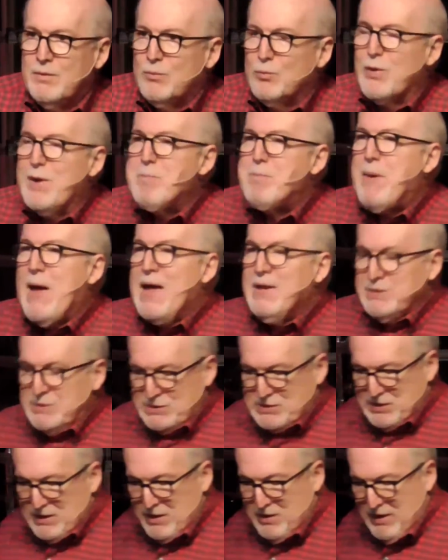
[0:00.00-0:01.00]

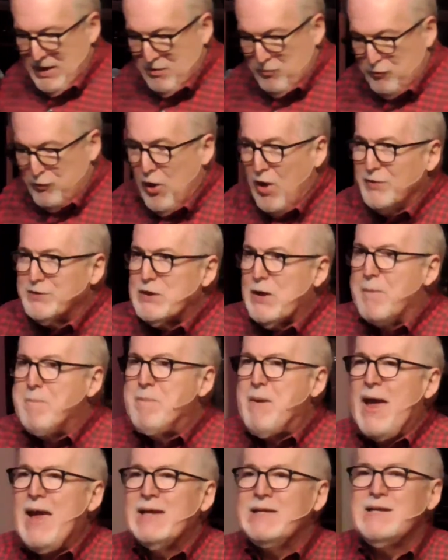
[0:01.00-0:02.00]
Repentance involves
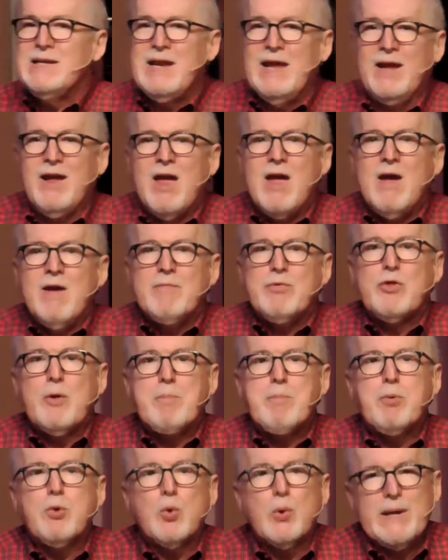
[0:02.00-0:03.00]
abandoning the
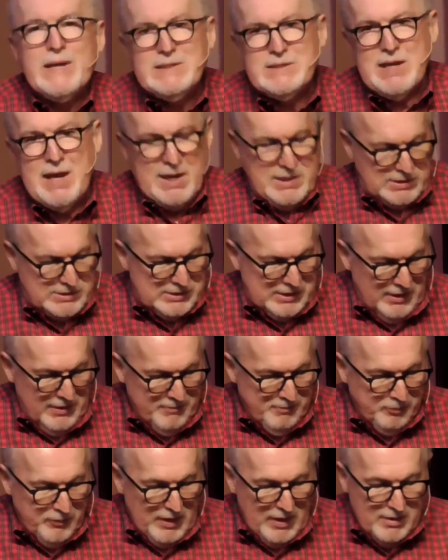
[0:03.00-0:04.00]
pretense
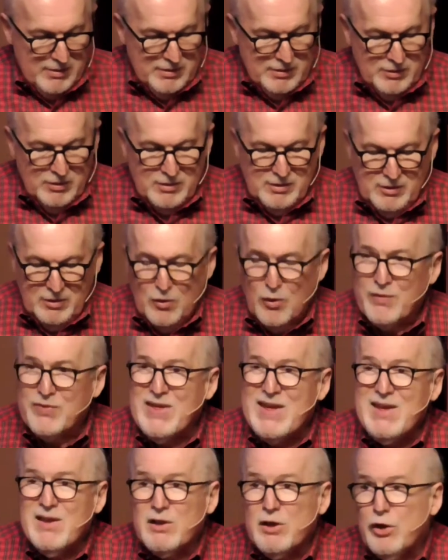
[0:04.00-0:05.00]
or
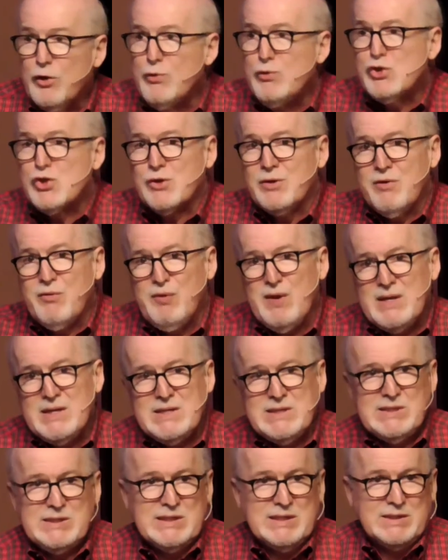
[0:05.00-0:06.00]
the illusion of
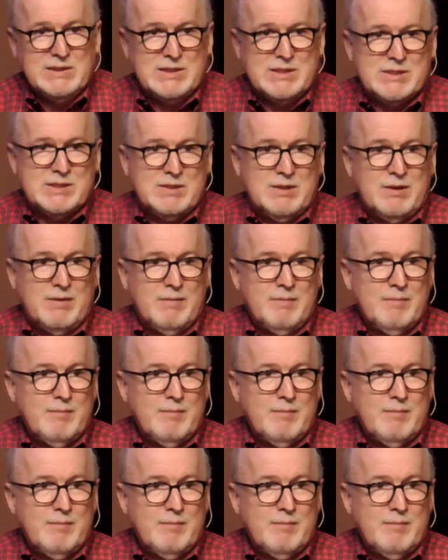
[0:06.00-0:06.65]
innocence.